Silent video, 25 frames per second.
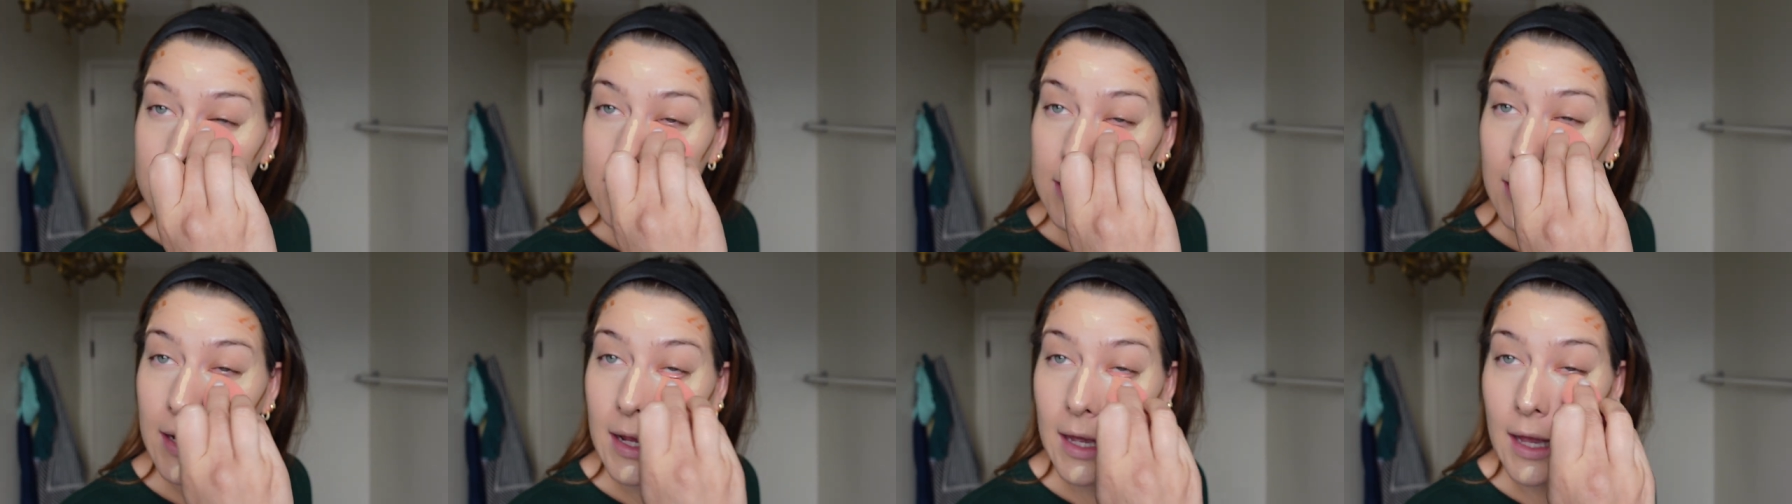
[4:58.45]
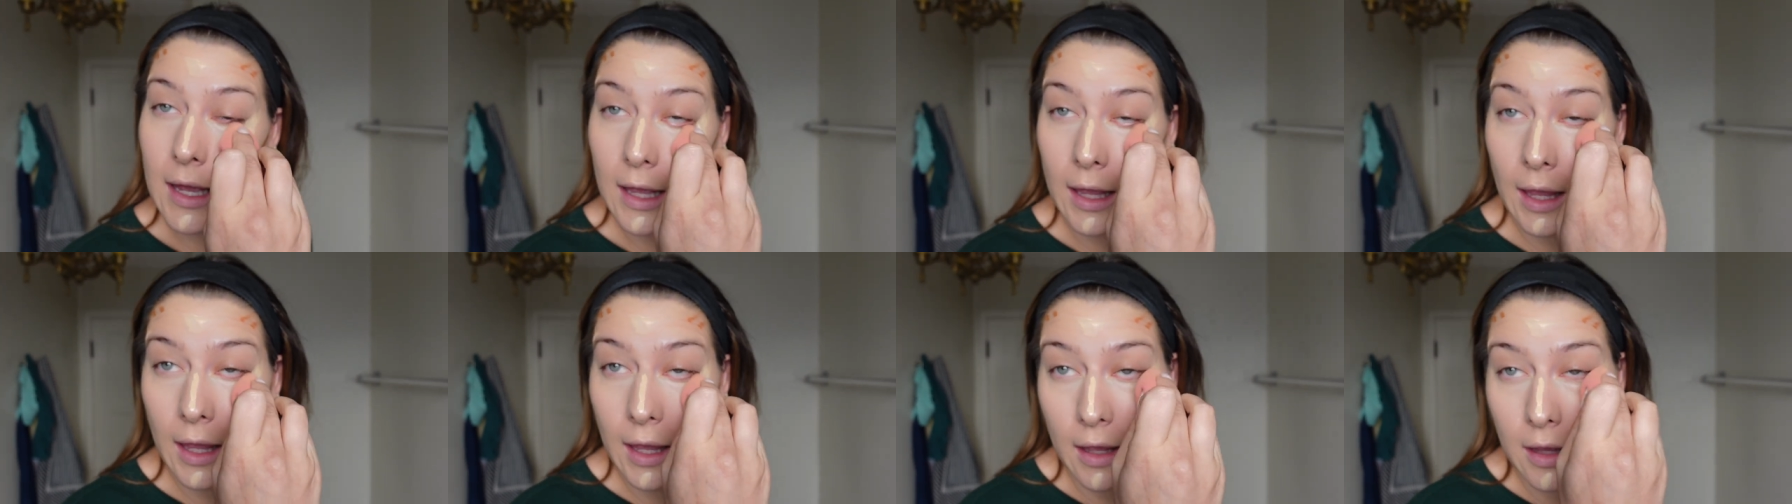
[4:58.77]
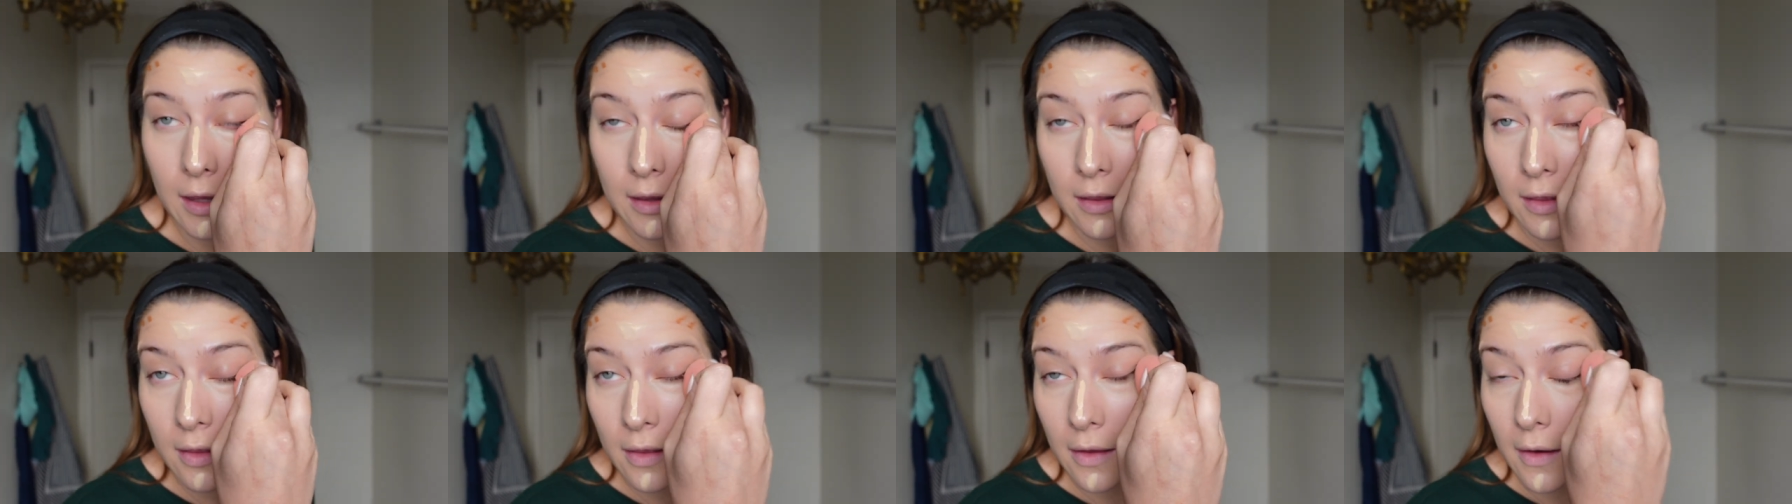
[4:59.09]

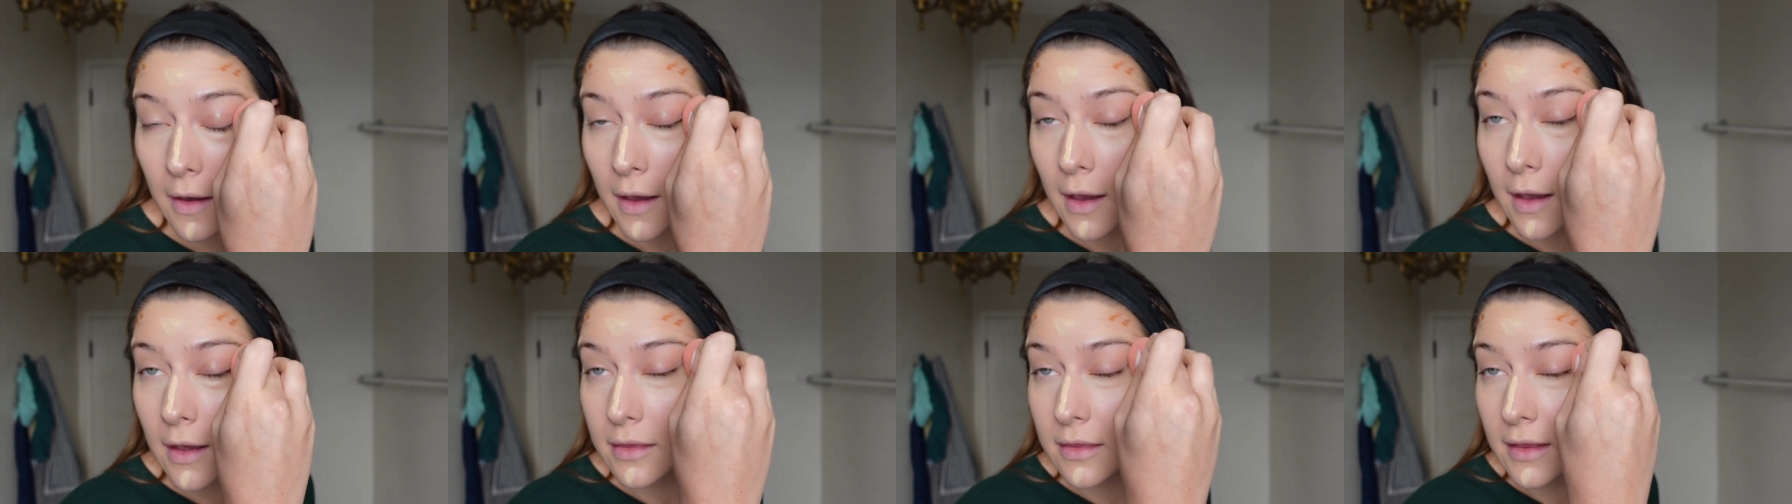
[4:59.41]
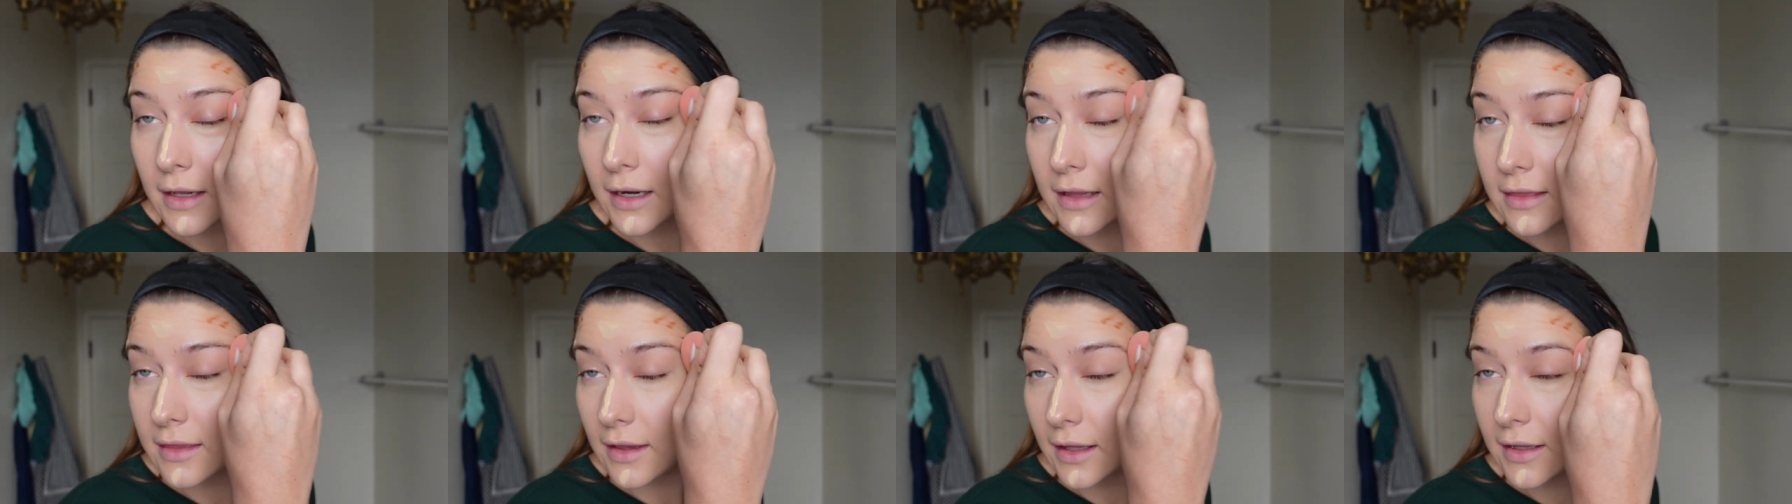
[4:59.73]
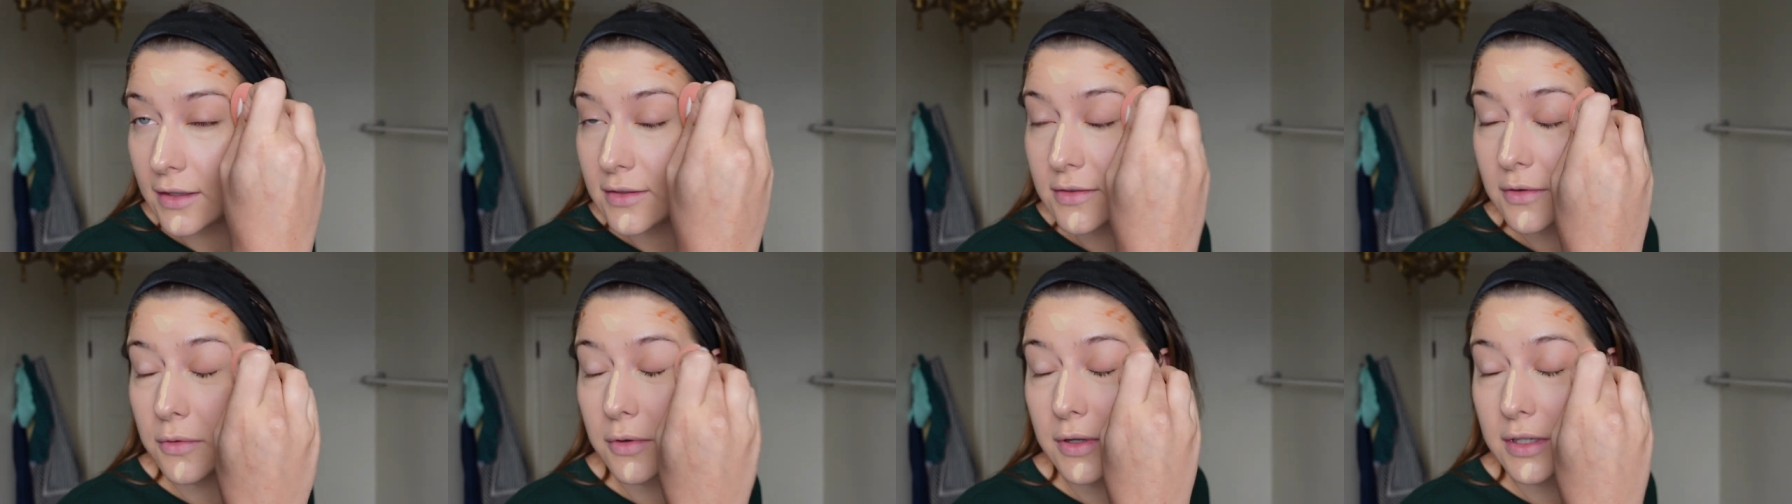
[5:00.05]
today that I think
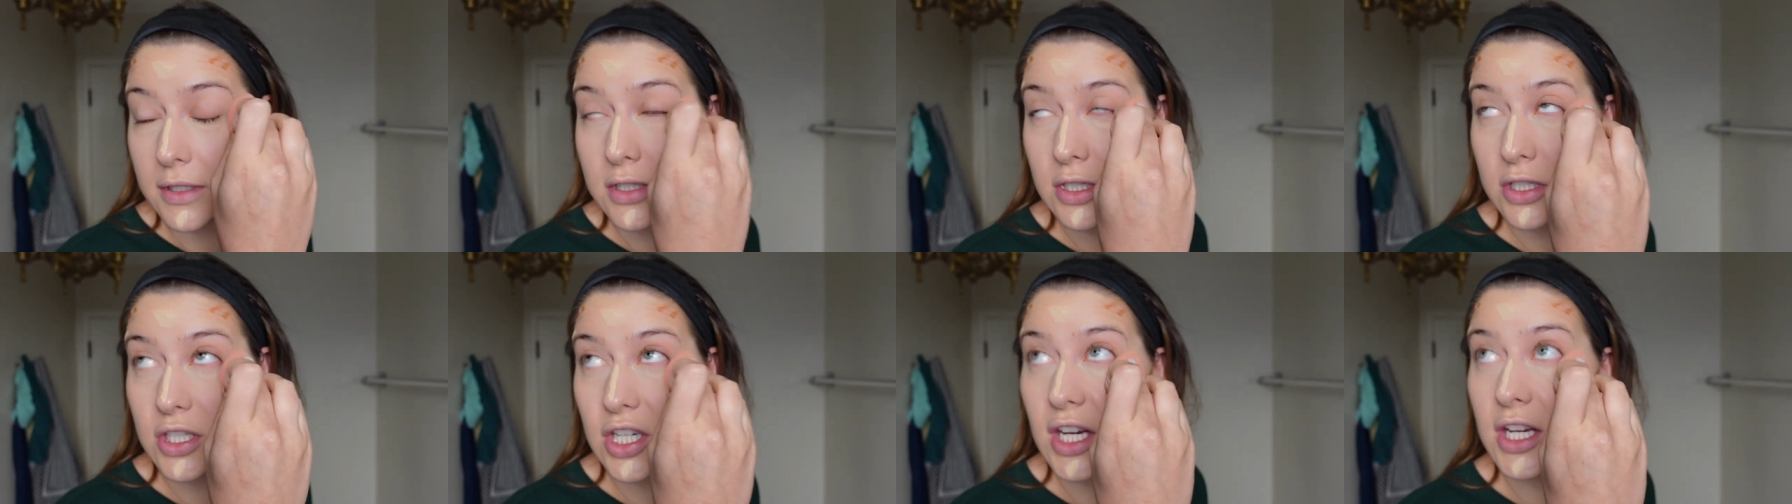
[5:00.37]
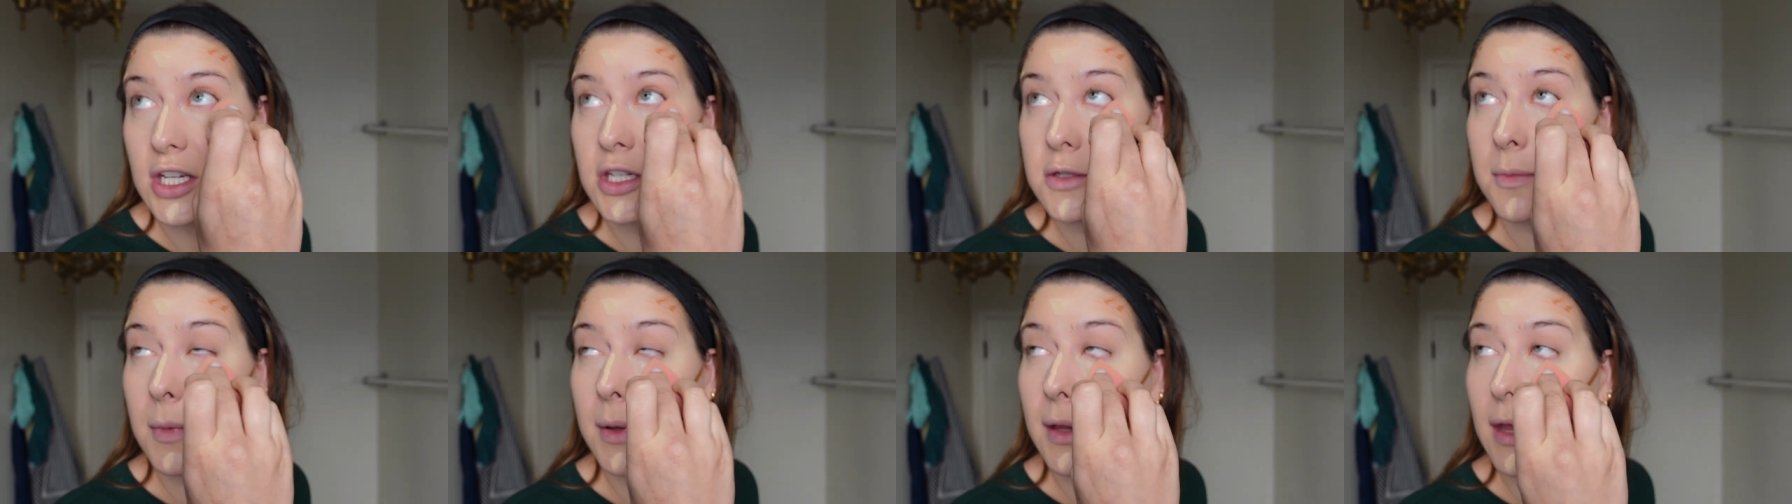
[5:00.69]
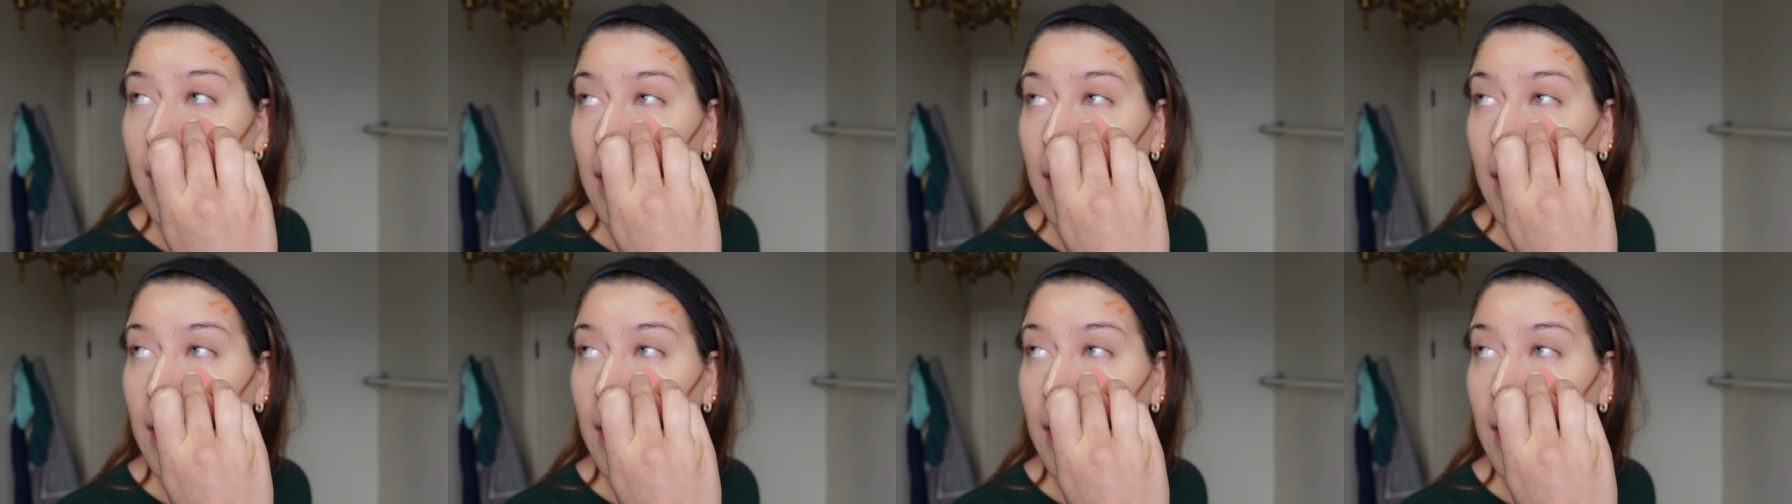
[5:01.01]
is going to change my